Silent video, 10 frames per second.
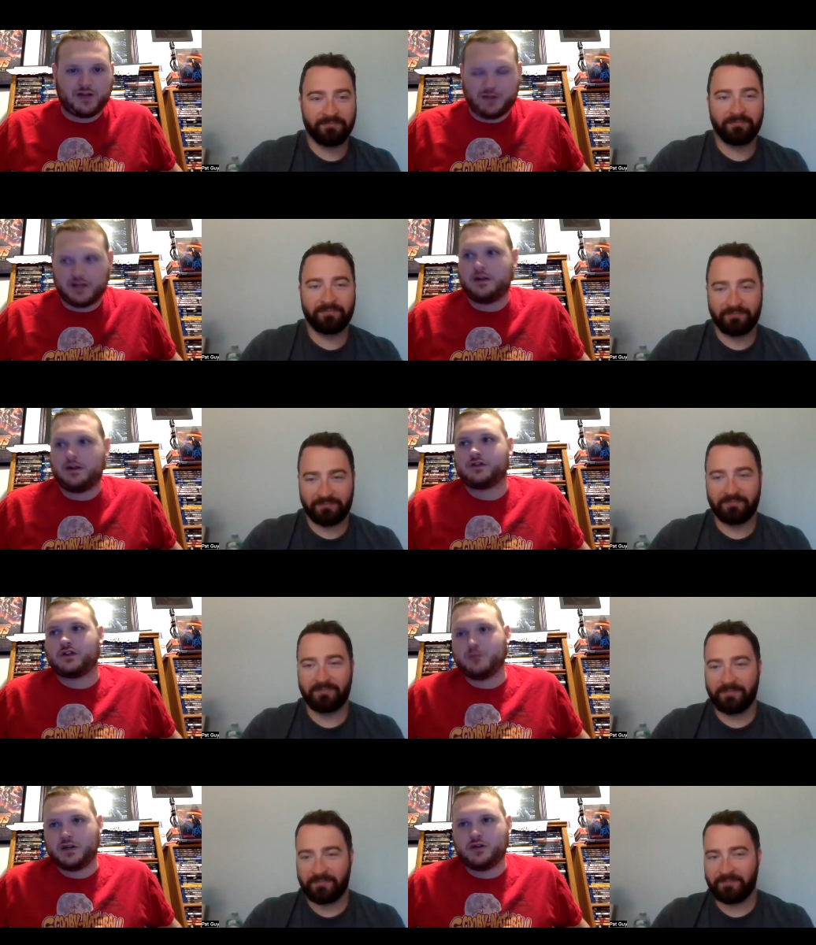Speaker 1: and then you have
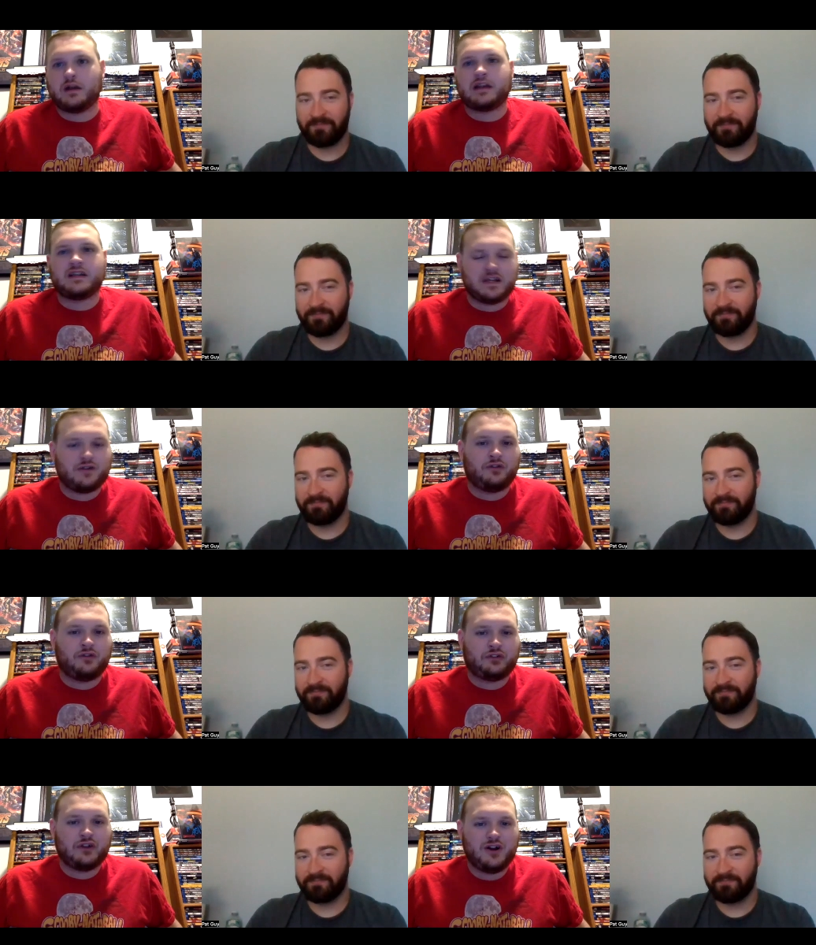Scooby Doo that
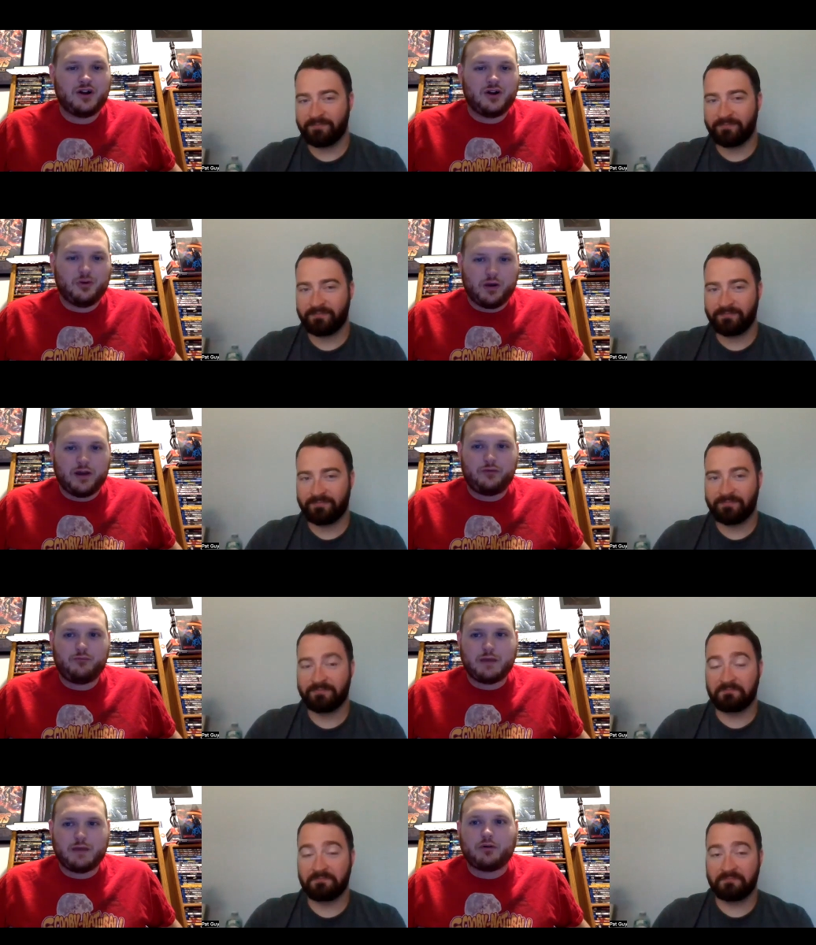deals with
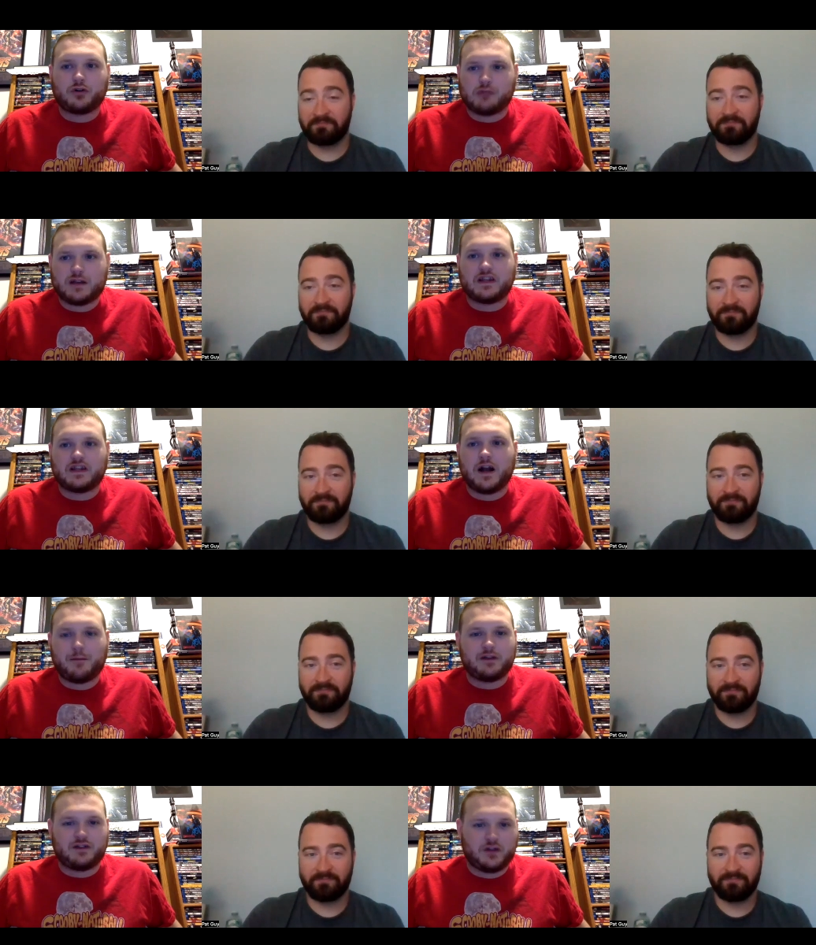people dressing
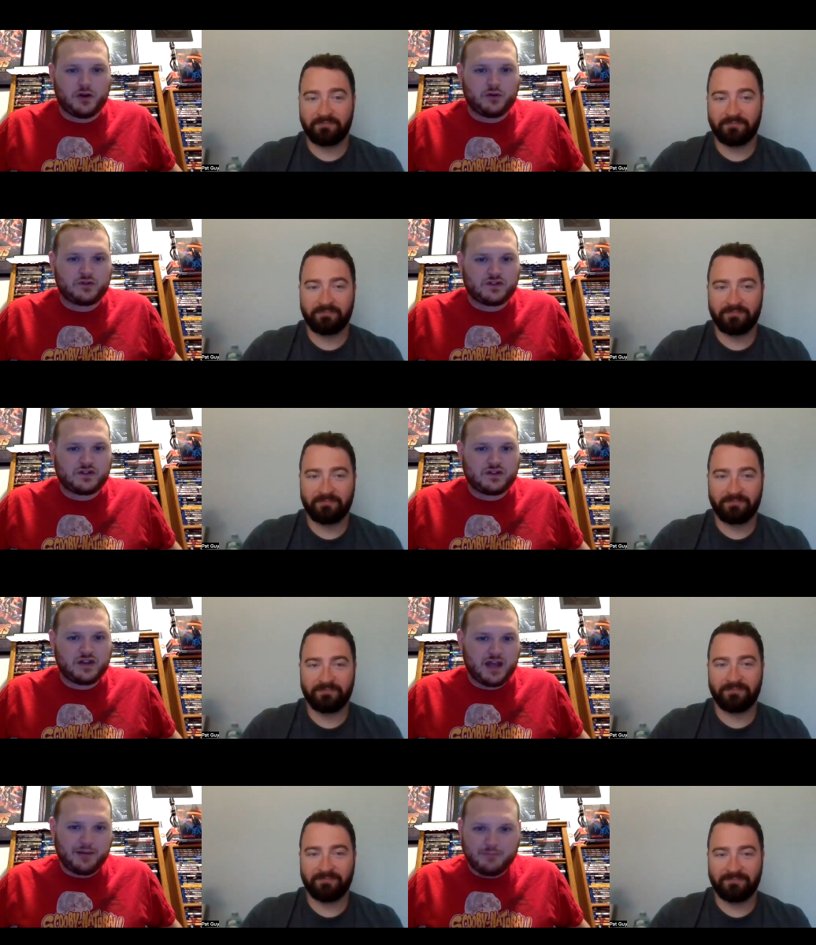up as ghosts
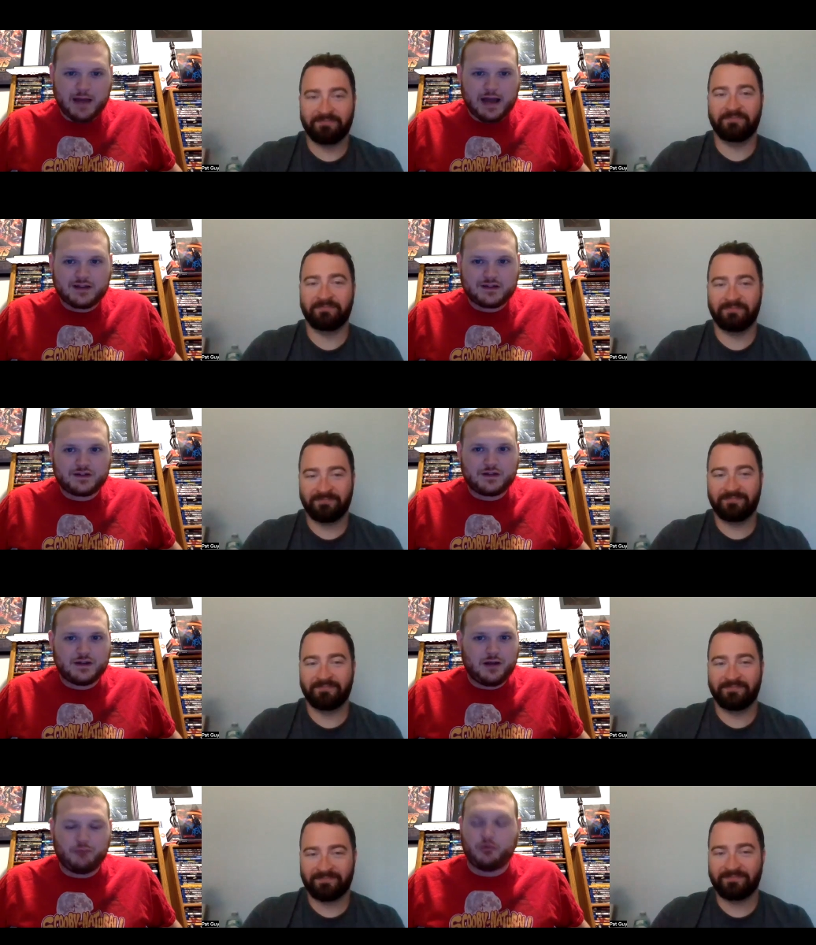in masks
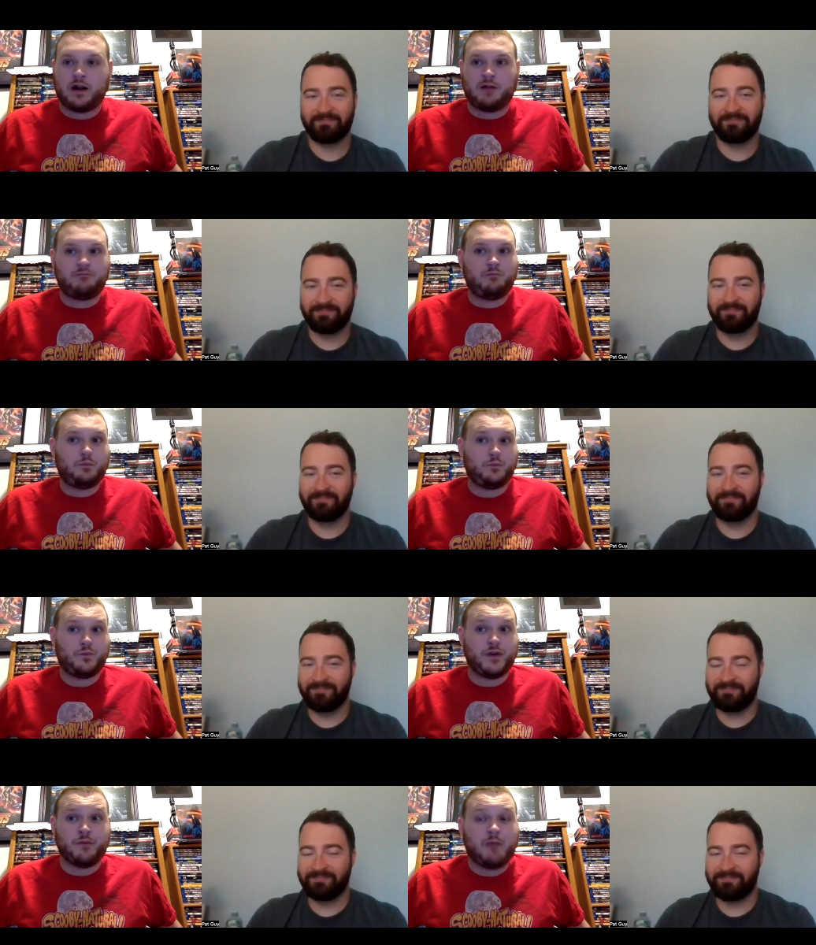where
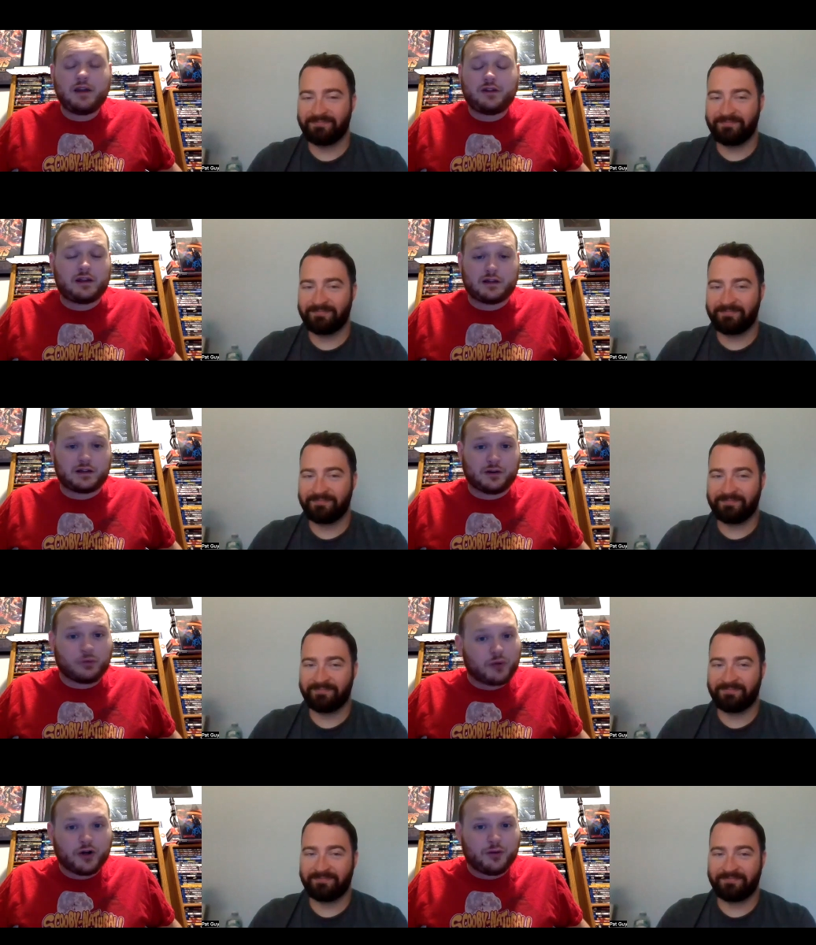you might think that they're
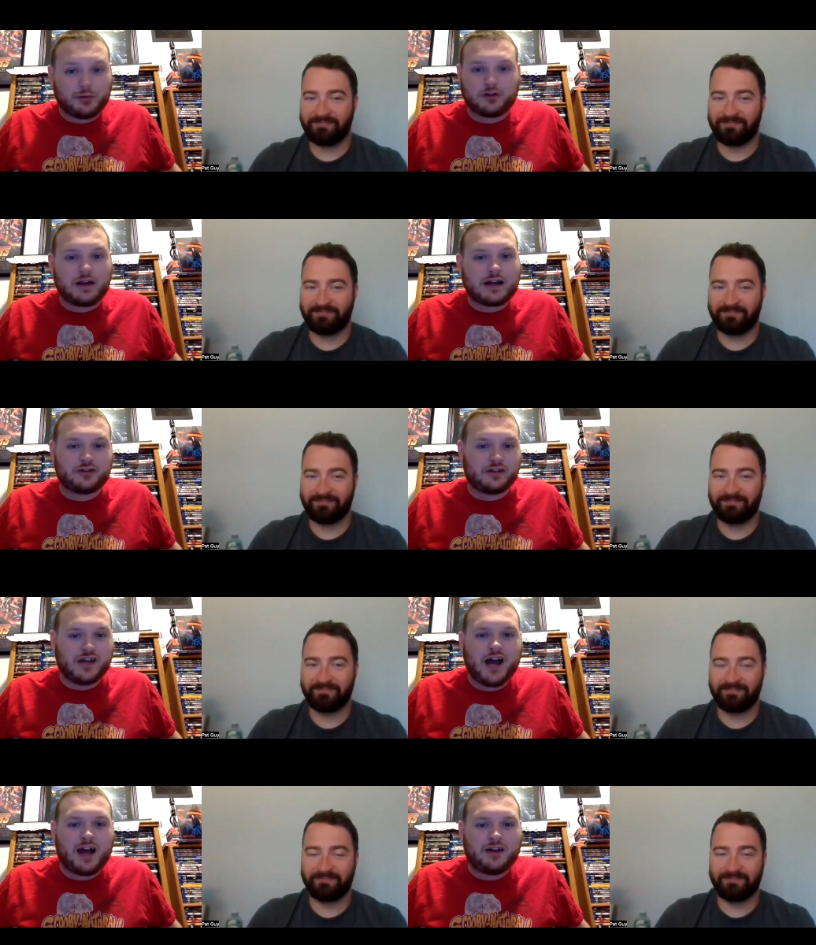real but they're actually
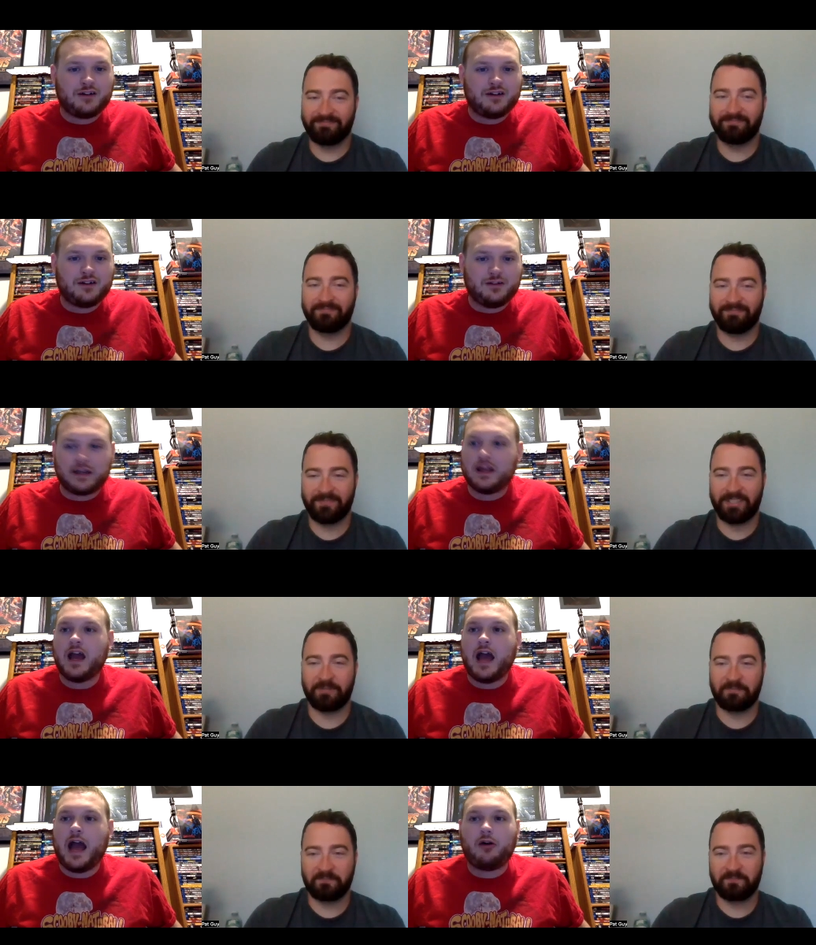not like
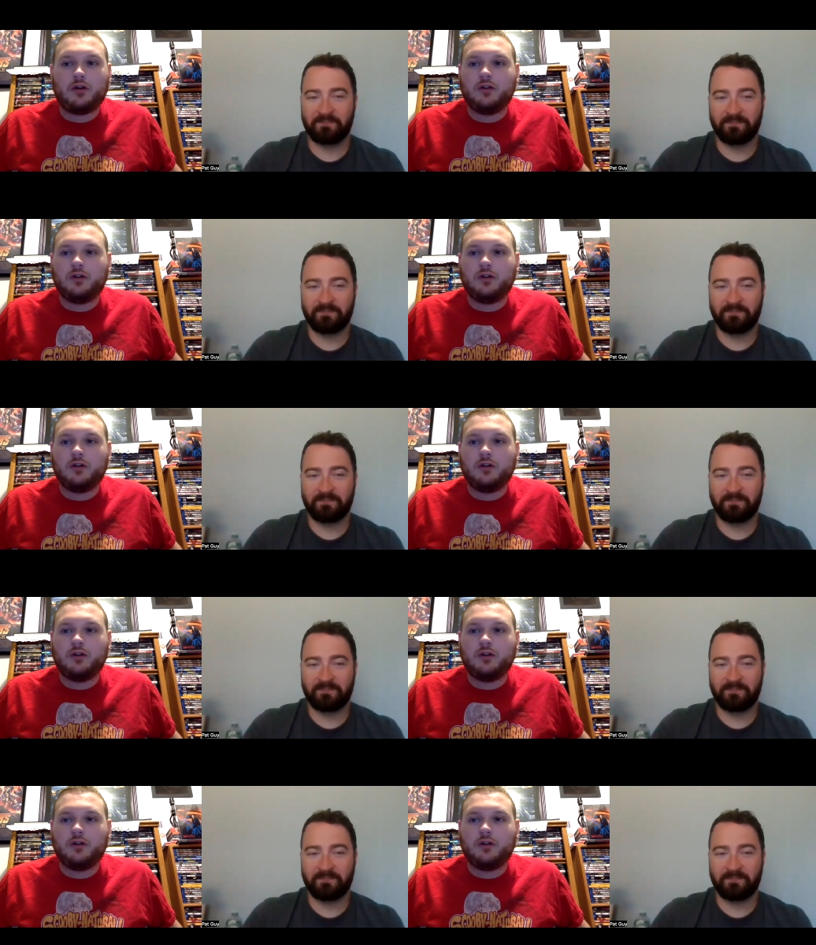how